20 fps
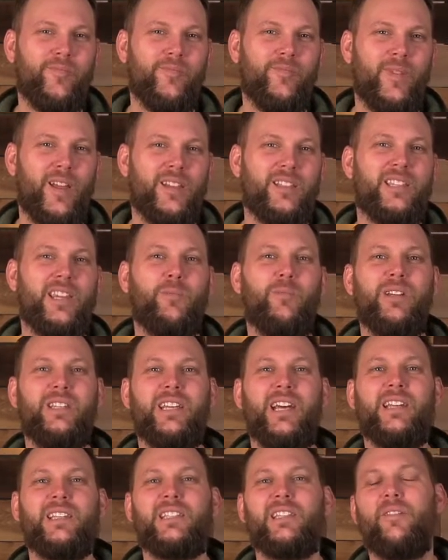Instead, we
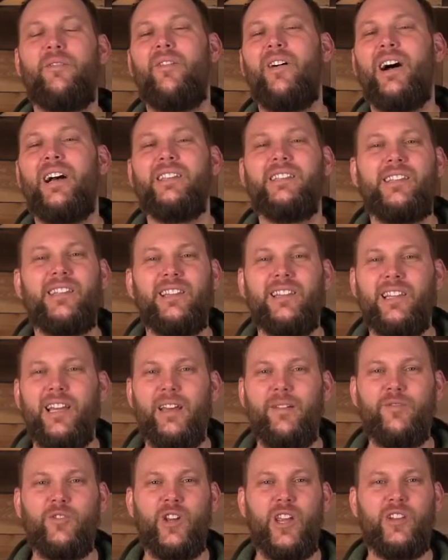testify to the
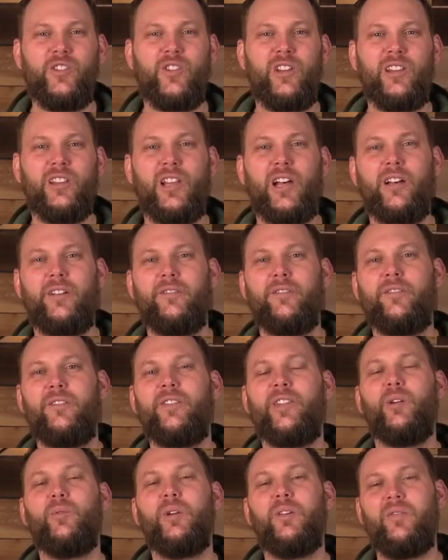life-changing love
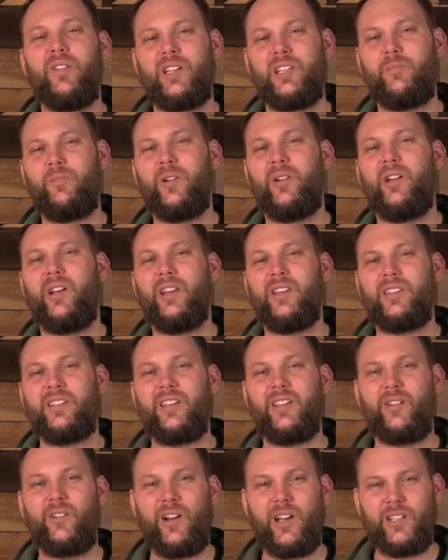that we've experienced
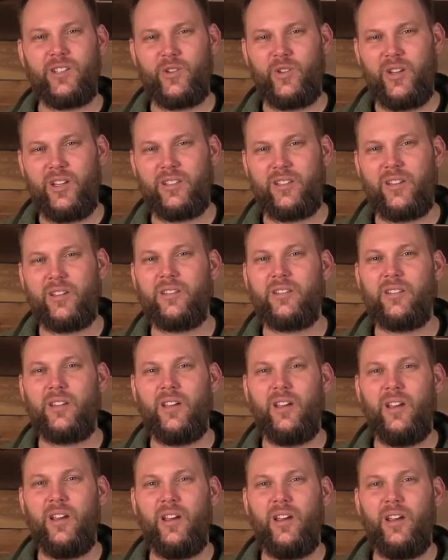in Christ Jesus.
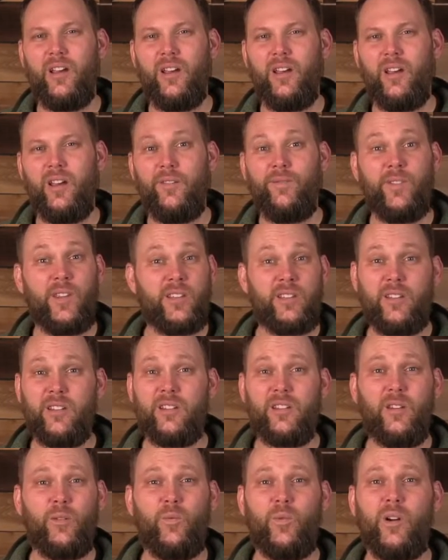This
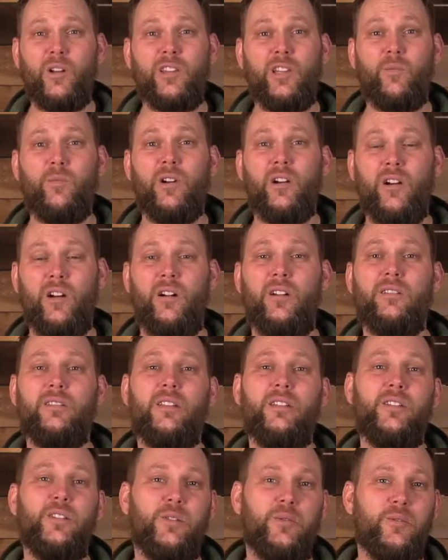is the work that we're called to
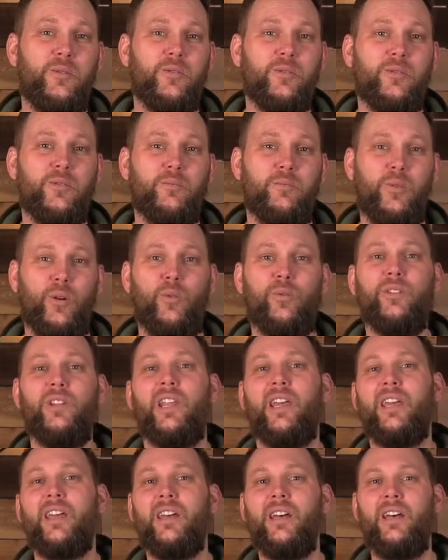do
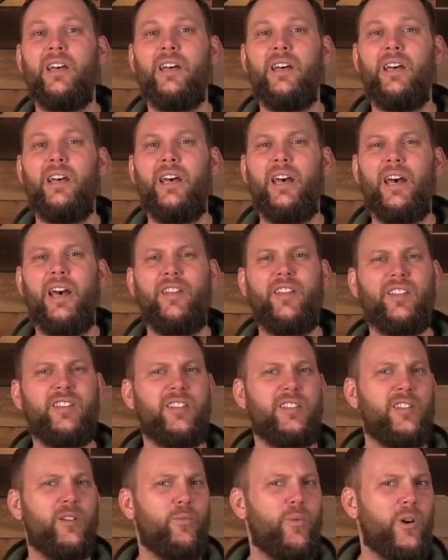boldly. This
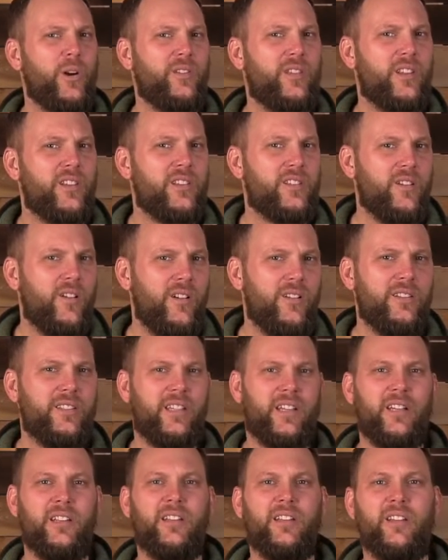is the work that Saul
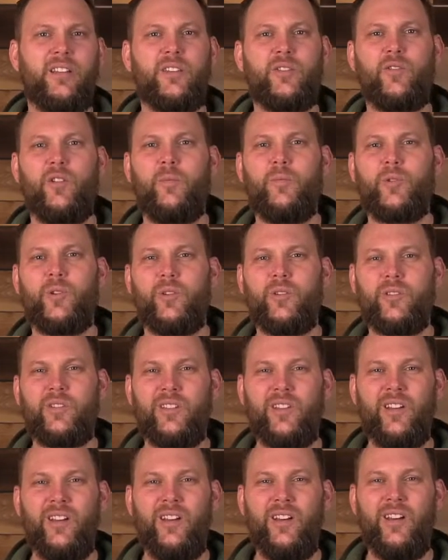did in the
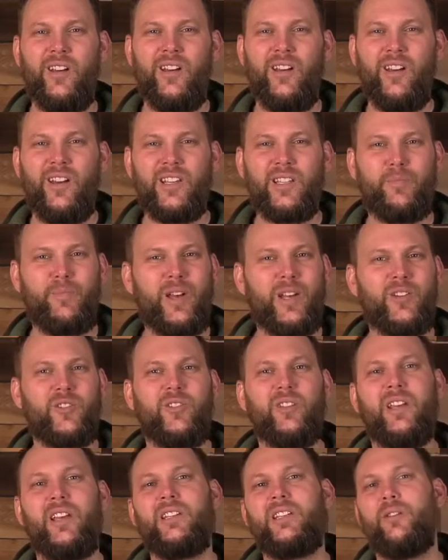Scriptures,
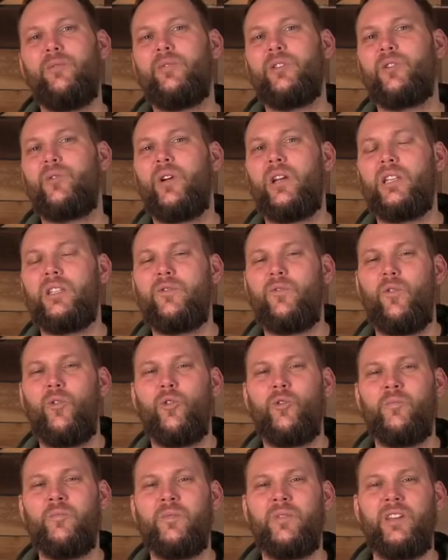especially as he was
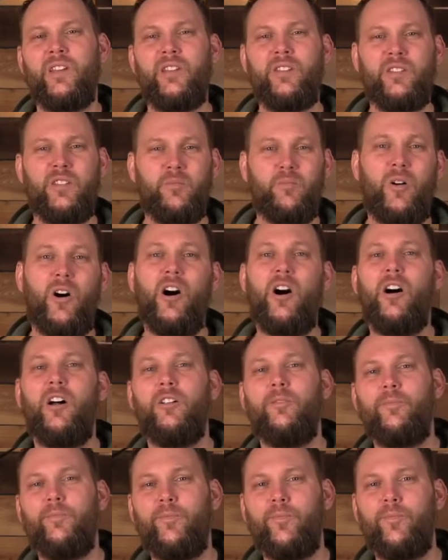transformed into Paul.